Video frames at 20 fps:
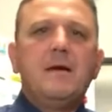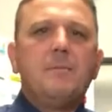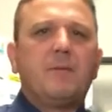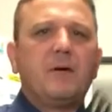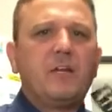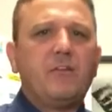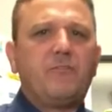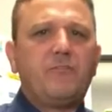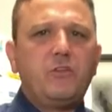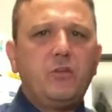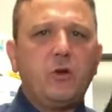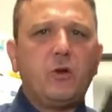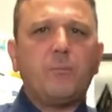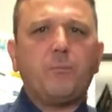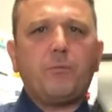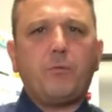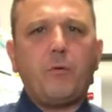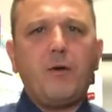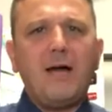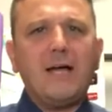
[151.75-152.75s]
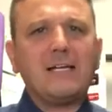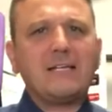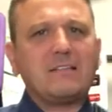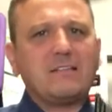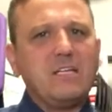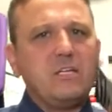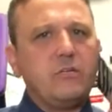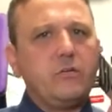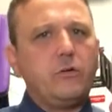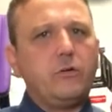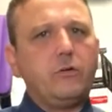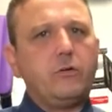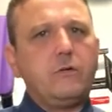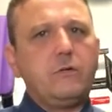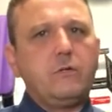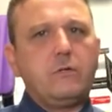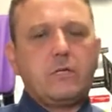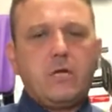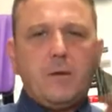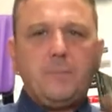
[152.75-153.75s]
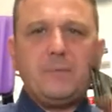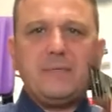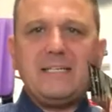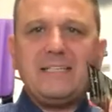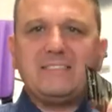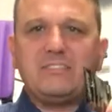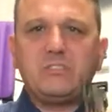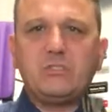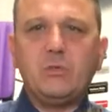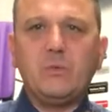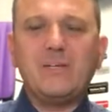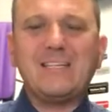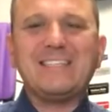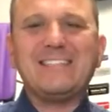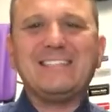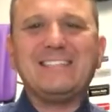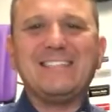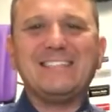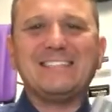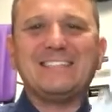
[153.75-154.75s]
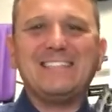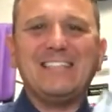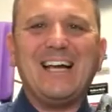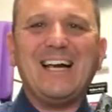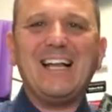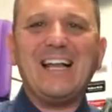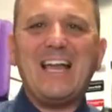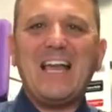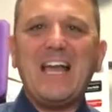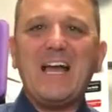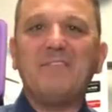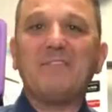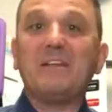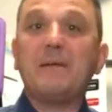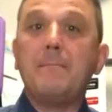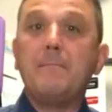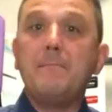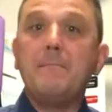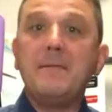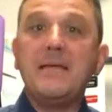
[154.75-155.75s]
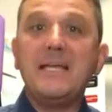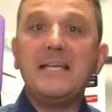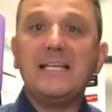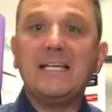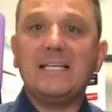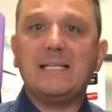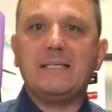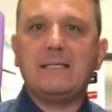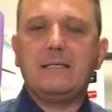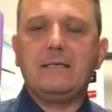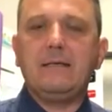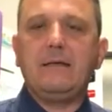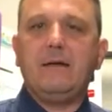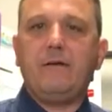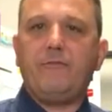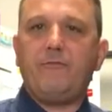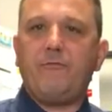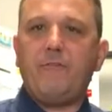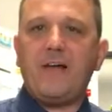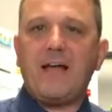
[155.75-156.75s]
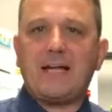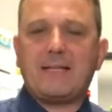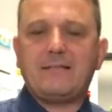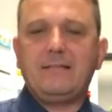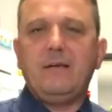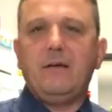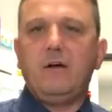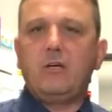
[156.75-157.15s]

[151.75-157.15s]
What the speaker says: But if your product that your company is doing does not have an immediate effect,